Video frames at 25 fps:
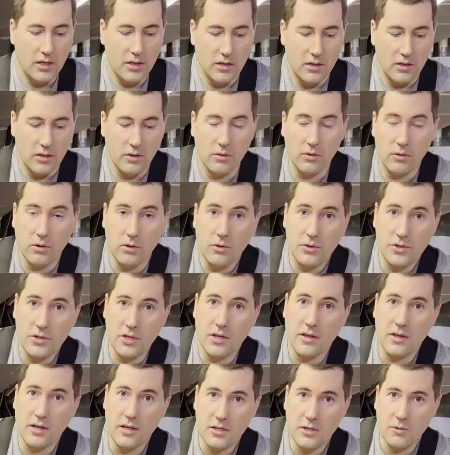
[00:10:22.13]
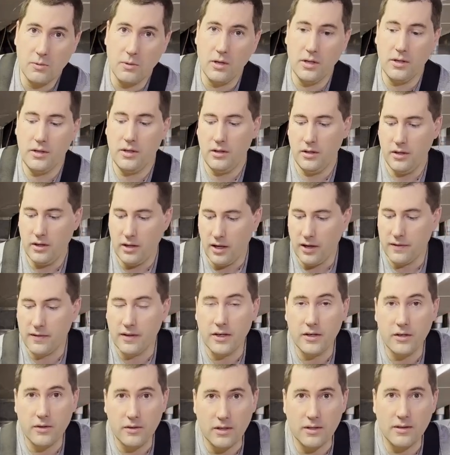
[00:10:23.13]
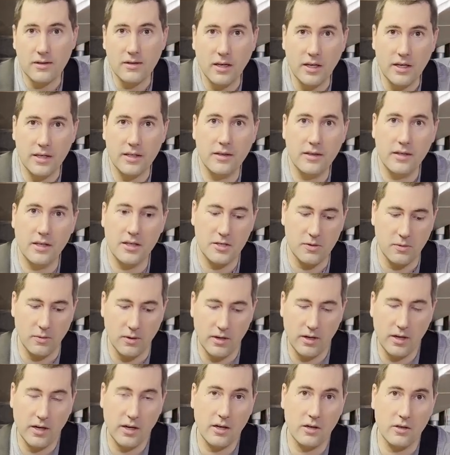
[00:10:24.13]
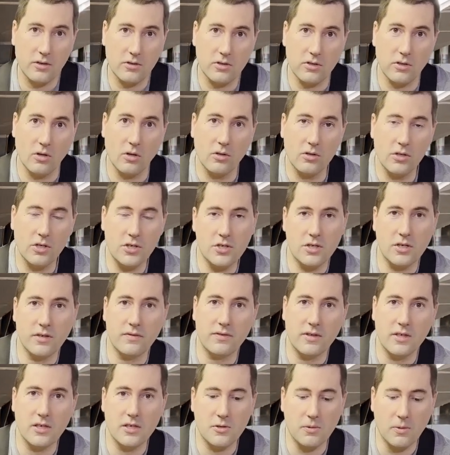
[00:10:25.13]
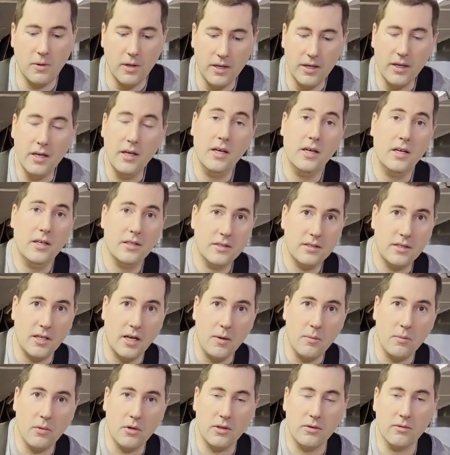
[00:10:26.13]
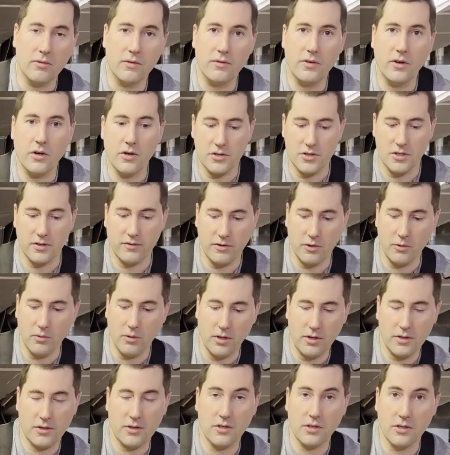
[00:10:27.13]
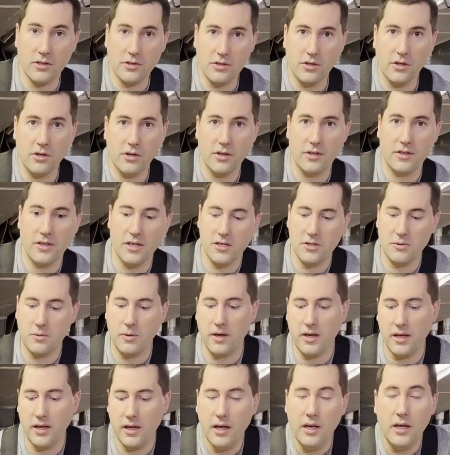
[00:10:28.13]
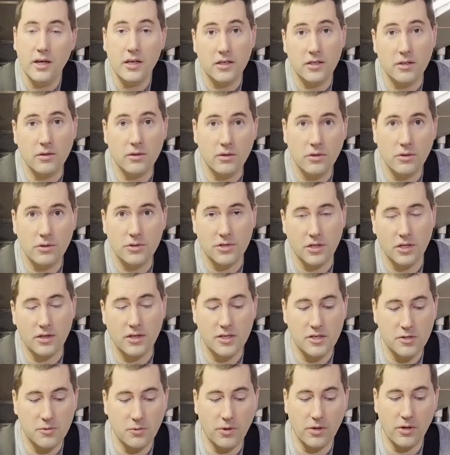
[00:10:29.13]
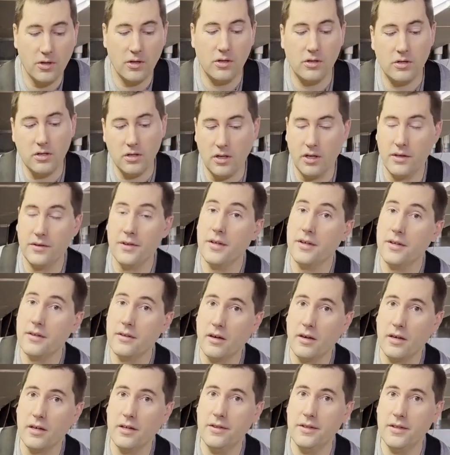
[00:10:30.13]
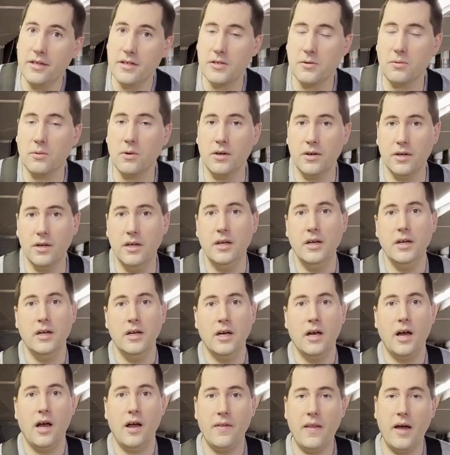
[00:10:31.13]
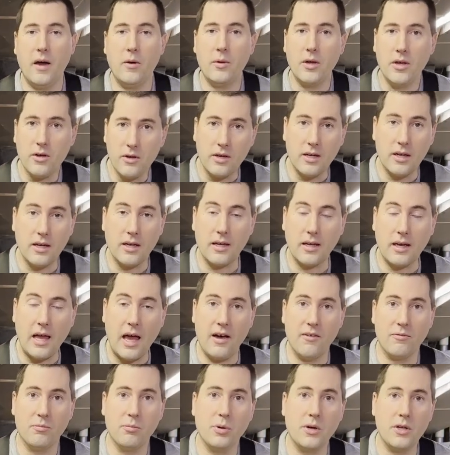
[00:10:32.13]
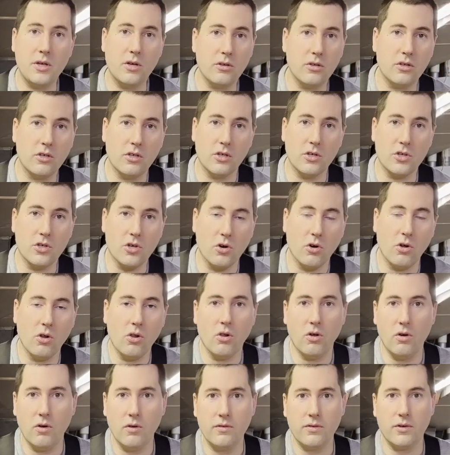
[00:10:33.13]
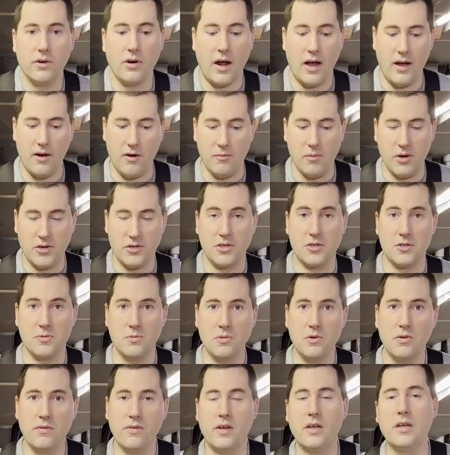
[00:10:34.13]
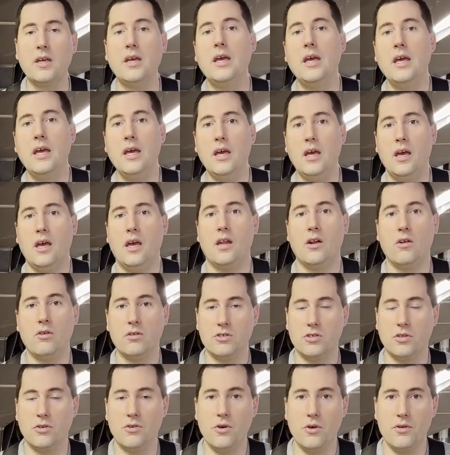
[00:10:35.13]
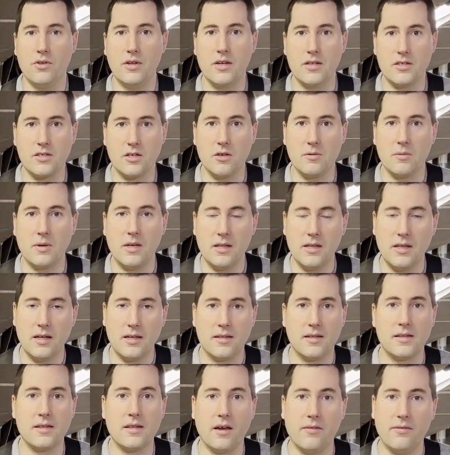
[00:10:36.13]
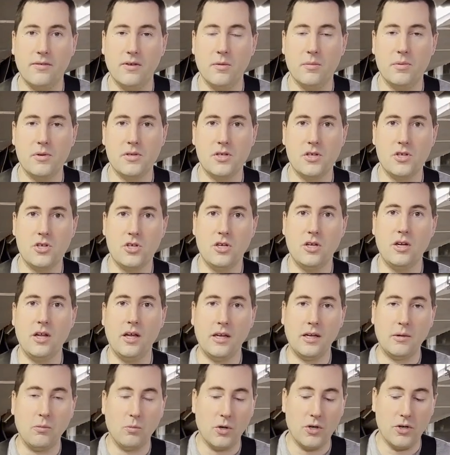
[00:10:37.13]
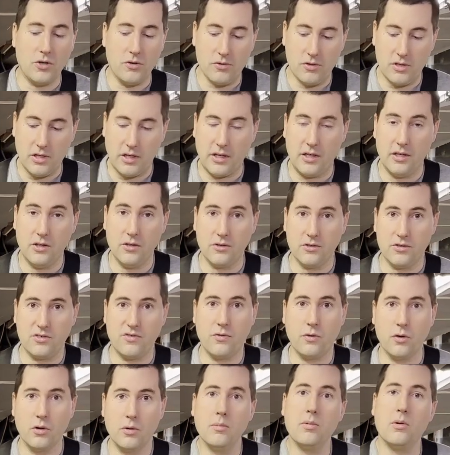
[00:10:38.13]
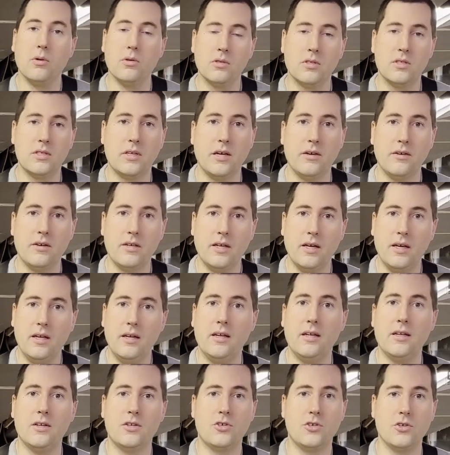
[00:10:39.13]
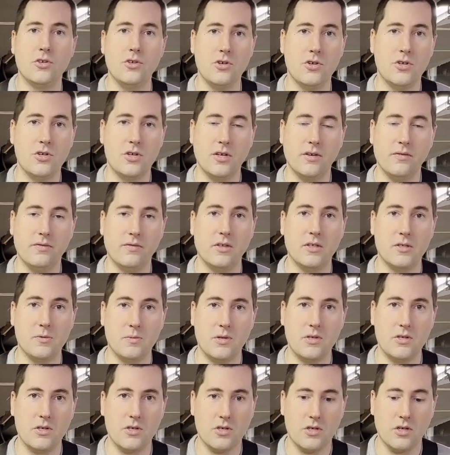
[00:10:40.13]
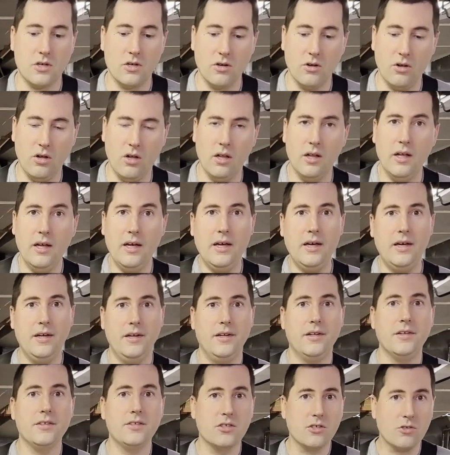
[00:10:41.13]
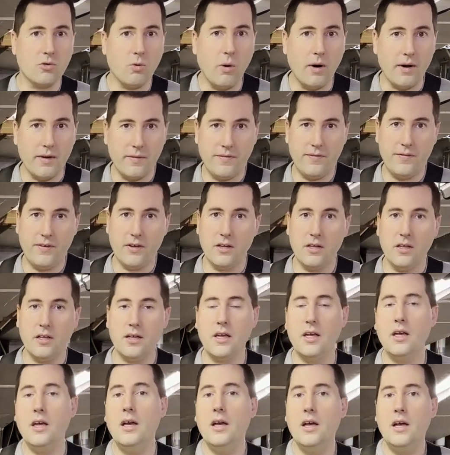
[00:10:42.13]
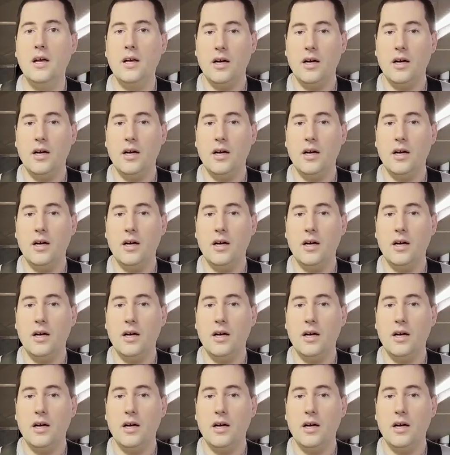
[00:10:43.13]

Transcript: you loosen this one, and then you can tighten this one, and it'll slowly shift this way. Same with the reverse. If you want to turn it this way, you loosen this one a little, and then tighten this one. And that way you can have pretty good control over how much it's moving and also know that it's going to be in that definite position. And when you tighten those four bolts down again, it shouldn't shift its position at all. Now this is quite fiddly.